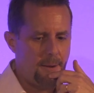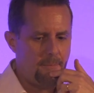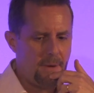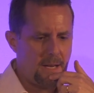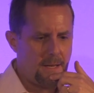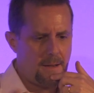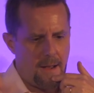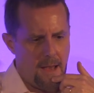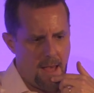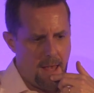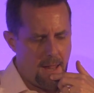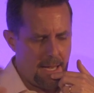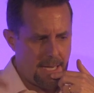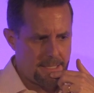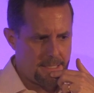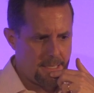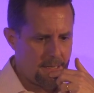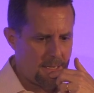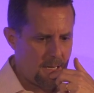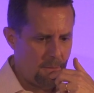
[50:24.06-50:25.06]
And I'll
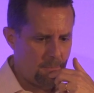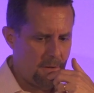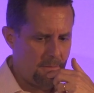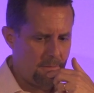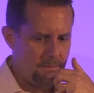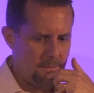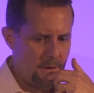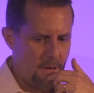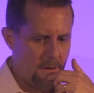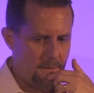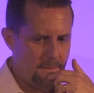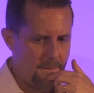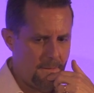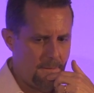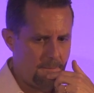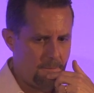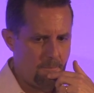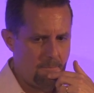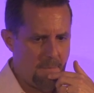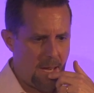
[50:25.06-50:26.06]
add in a couple
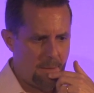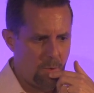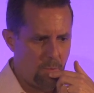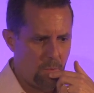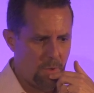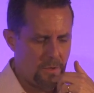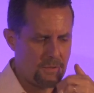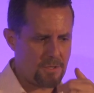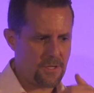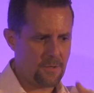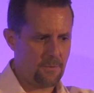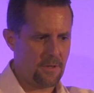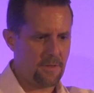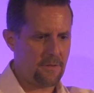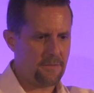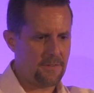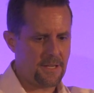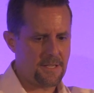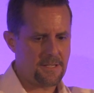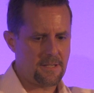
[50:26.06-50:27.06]
of maybe 1 or 2
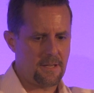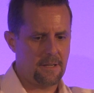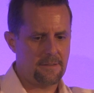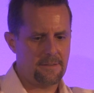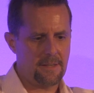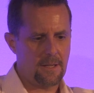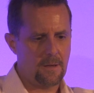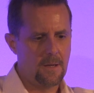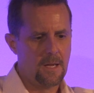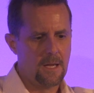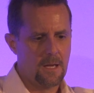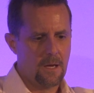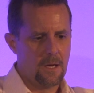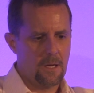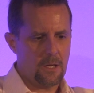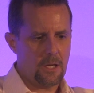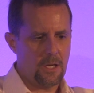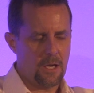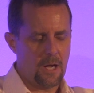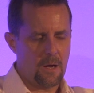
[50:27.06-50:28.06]
other things that I think,
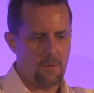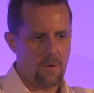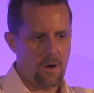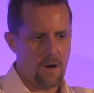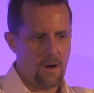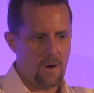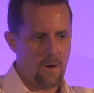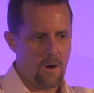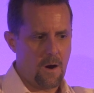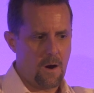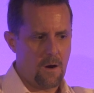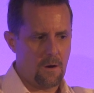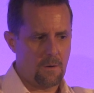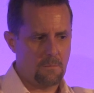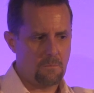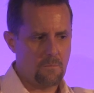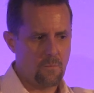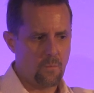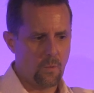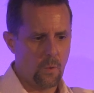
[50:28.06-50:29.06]
you know,
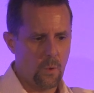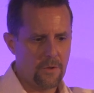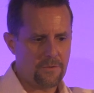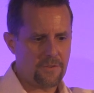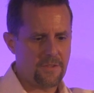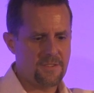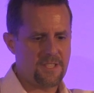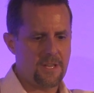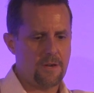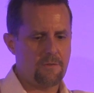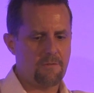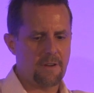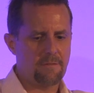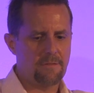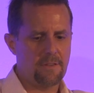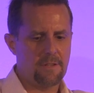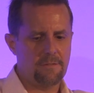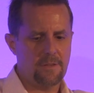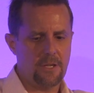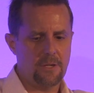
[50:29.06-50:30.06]
are worth considering
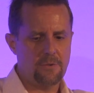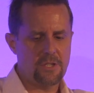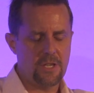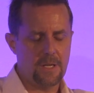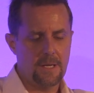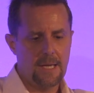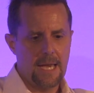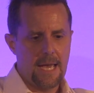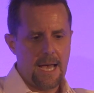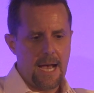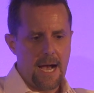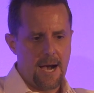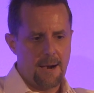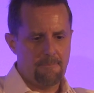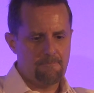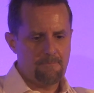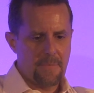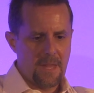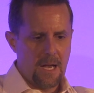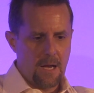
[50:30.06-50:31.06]
for the future.
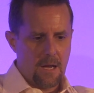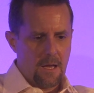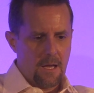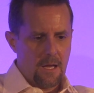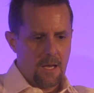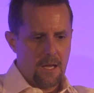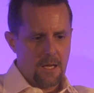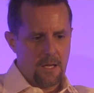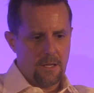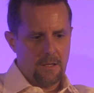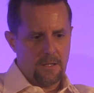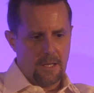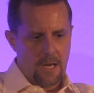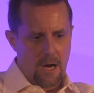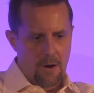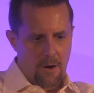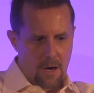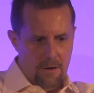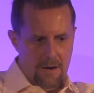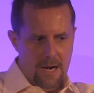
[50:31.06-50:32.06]
You
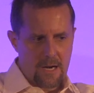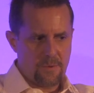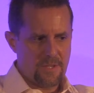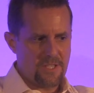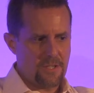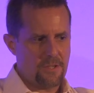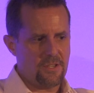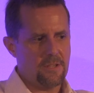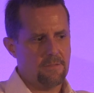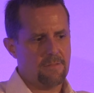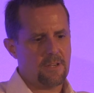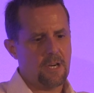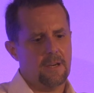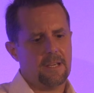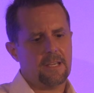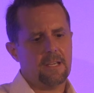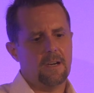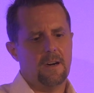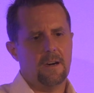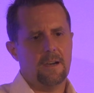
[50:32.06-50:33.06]
know, our acquisition of
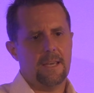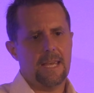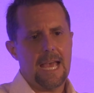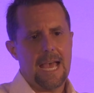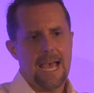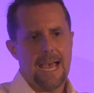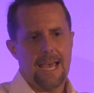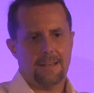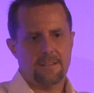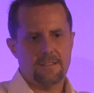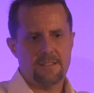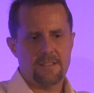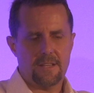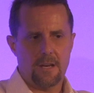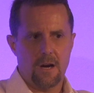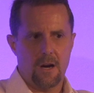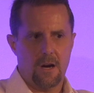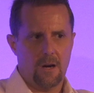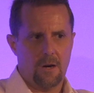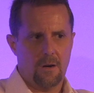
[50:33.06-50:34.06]
Gaikai and
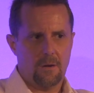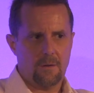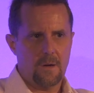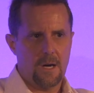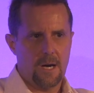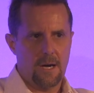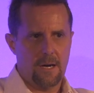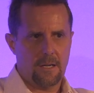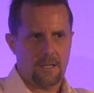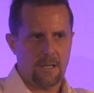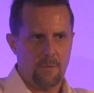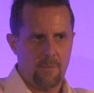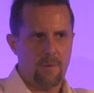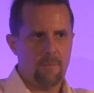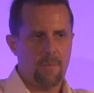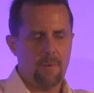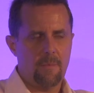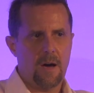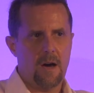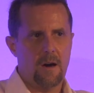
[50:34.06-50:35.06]
our
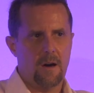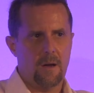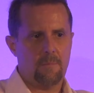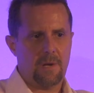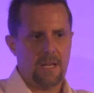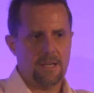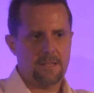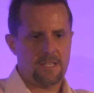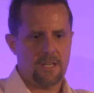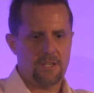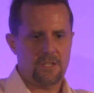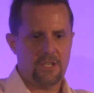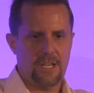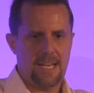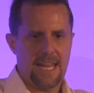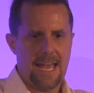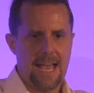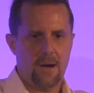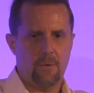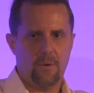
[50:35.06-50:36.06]
commitment behind
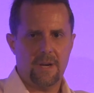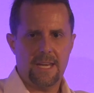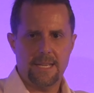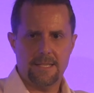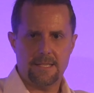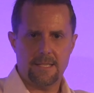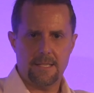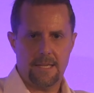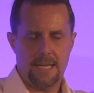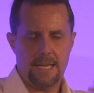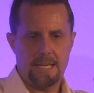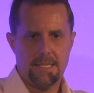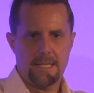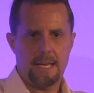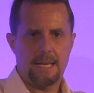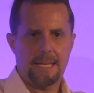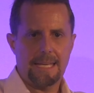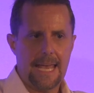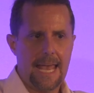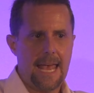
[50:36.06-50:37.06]
PlayStation Now is
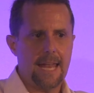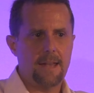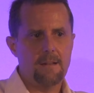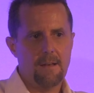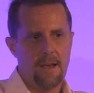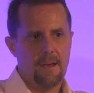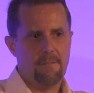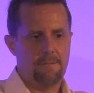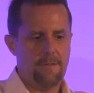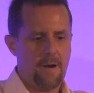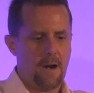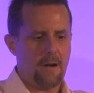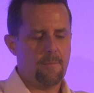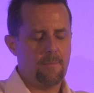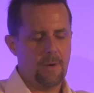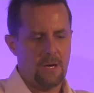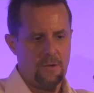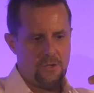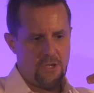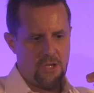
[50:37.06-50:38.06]
again very
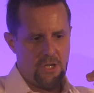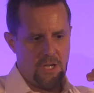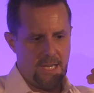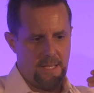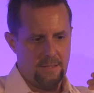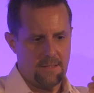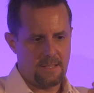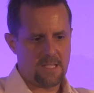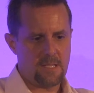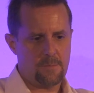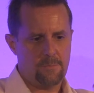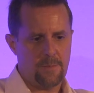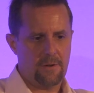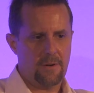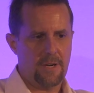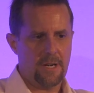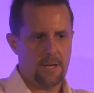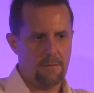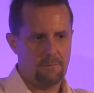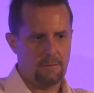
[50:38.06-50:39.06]
much in the
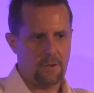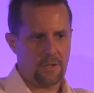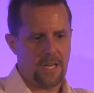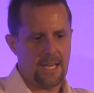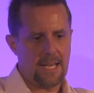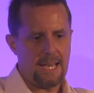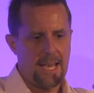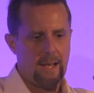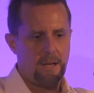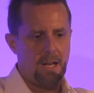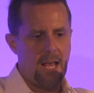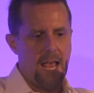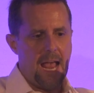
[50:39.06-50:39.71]
spirit of looking at